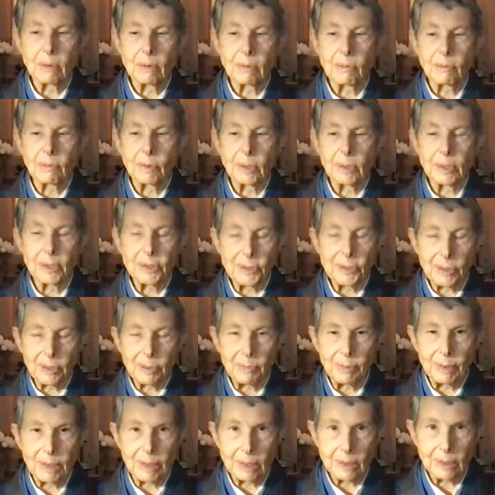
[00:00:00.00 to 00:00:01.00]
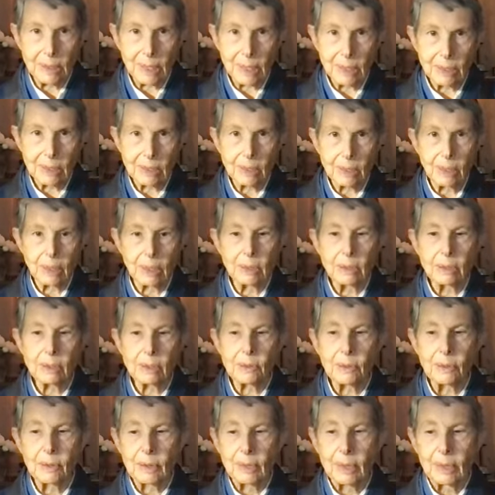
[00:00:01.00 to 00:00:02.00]
were legitimate as
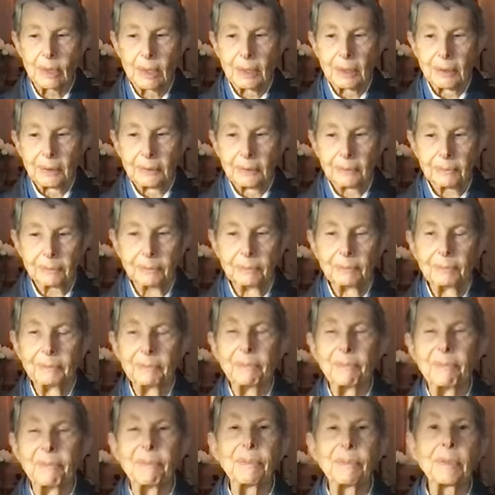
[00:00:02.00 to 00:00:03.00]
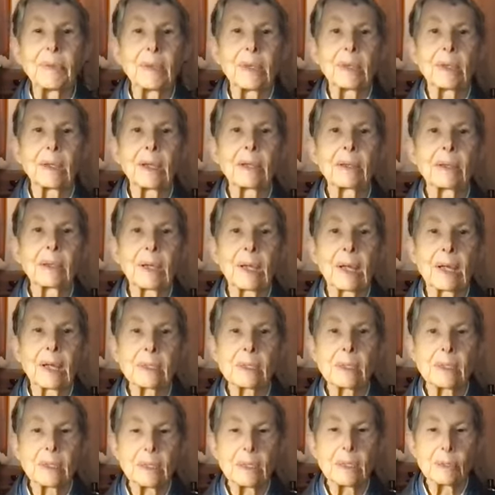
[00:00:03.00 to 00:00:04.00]
nuns.
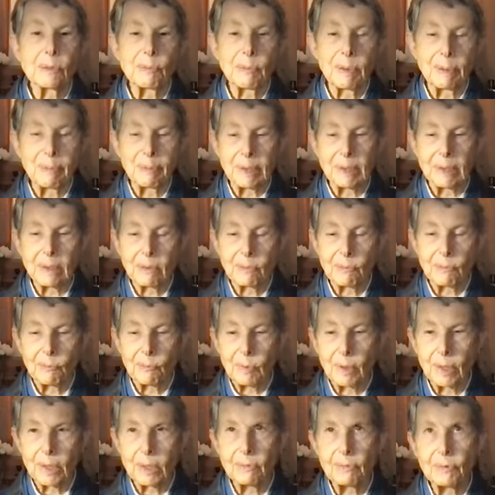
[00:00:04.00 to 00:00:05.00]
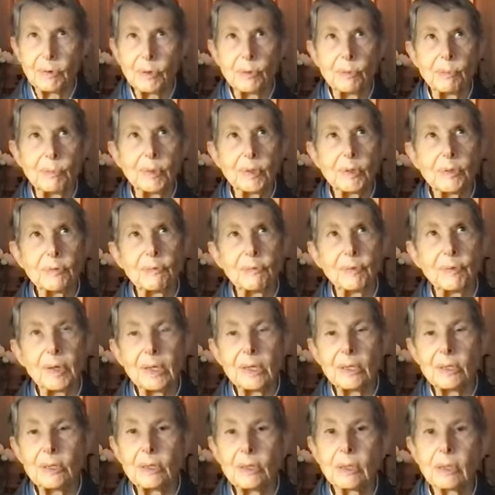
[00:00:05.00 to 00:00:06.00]
Nonetheless, these women, one of whom was
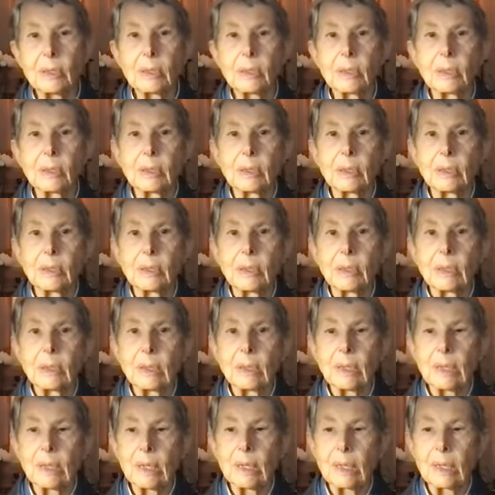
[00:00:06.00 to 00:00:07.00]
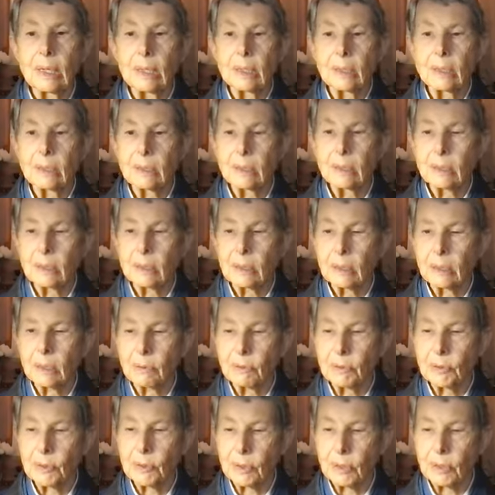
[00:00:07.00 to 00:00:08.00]
French, and
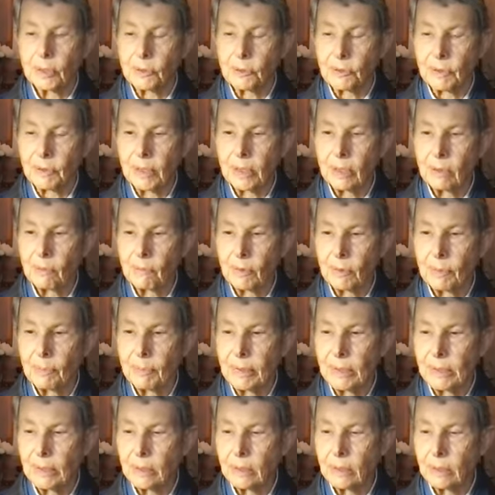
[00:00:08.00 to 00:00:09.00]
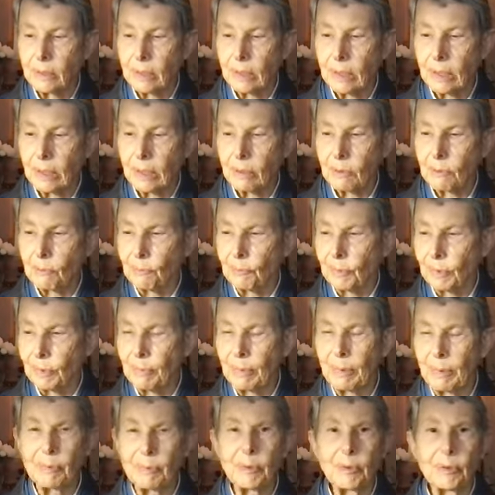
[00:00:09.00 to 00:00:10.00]
there was an Australian woman, I don't
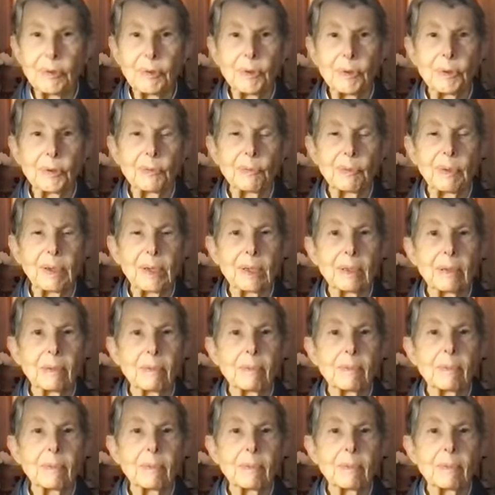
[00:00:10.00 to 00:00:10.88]
remember the third one.